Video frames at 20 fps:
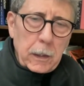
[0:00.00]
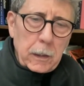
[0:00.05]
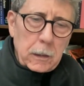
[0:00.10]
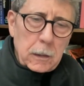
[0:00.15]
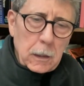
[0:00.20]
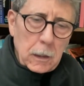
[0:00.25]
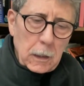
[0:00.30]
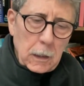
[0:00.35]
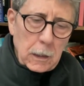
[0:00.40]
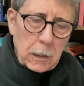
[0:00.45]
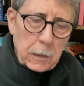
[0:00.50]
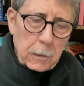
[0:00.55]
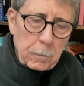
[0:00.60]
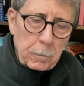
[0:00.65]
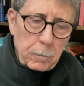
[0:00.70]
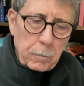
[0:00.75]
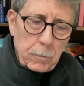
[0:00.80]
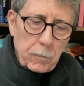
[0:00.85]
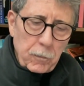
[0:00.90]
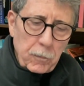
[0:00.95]
And
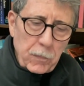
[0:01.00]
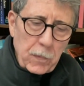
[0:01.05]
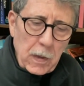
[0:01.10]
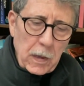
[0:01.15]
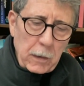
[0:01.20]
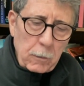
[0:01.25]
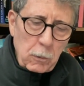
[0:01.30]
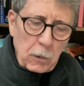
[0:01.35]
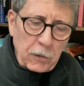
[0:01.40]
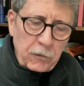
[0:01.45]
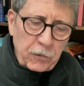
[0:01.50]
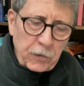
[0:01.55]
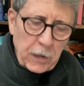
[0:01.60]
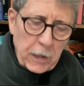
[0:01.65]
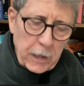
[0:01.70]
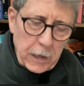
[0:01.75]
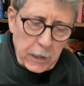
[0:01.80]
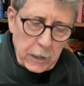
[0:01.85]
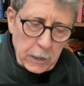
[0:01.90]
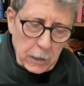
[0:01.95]
I would
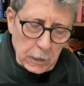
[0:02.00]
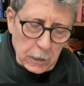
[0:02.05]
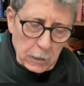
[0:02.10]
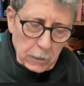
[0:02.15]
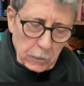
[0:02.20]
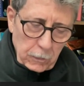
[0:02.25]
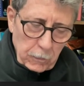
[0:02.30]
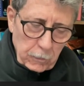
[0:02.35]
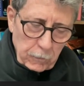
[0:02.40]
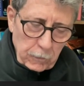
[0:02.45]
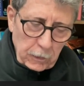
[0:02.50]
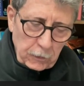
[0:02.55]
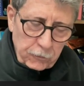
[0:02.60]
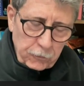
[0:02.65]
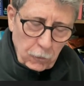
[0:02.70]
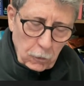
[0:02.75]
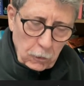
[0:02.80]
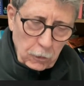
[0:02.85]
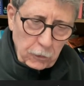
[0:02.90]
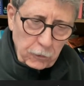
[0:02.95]
say, as
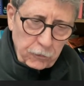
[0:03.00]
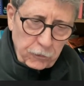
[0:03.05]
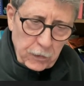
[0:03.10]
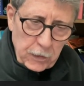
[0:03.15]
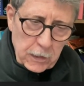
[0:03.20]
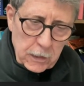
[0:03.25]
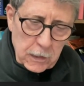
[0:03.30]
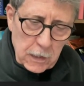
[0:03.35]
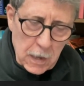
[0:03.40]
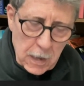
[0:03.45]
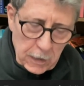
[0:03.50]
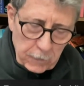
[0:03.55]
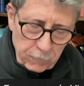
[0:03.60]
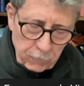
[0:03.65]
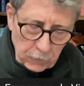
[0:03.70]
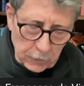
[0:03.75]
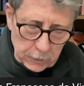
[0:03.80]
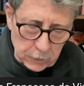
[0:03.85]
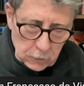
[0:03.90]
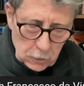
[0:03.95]
far as the
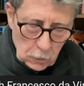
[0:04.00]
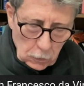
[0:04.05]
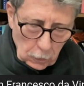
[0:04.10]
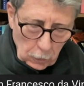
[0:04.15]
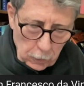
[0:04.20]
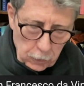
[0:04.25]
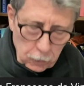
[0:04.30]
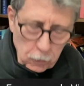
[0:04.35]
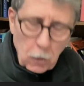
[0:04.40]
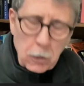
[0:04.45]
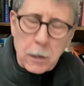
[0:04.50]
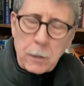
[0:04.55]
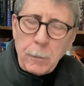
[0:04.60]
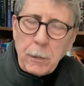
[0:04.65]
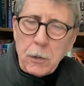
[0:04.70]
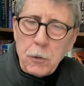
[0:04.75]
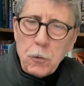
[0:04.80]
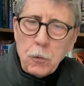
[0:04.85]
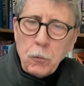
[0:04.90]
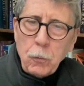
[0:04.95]
conflict goes, are you talking
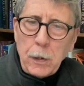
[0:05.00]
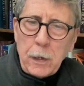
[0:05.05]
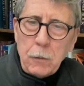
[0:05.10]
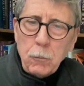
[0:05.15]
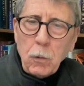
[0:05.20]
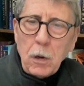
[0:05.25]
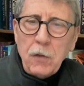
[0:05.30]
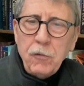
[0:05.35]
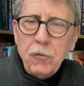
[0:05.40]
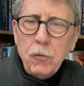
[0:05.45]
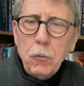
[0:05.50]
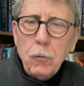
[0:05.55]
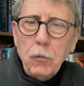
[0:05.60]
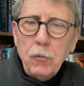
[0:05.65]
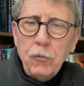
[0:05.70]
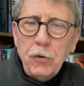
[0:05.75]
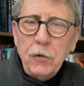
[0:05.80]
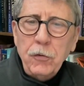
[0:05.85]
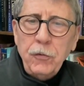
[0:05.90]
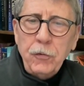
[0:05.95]
about Ukraine, Russia,
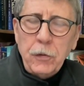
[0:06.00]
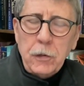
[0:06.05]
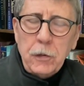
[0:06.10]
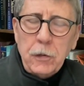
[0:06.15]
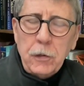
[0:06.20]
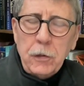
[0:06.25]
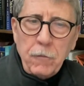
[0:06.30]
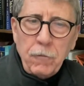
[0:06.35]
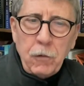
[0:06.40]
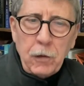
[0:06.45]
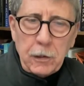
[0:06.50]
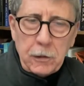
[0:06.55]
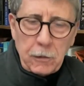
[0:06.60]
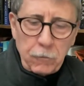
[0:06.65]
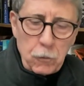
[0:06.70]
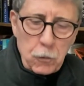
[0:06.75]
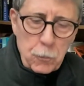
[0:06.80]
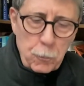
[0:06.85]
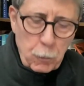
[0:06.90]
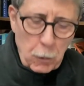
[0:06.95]
or just the
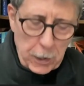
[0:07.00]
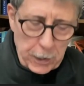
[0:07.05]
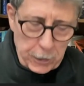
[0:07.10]
conflict of new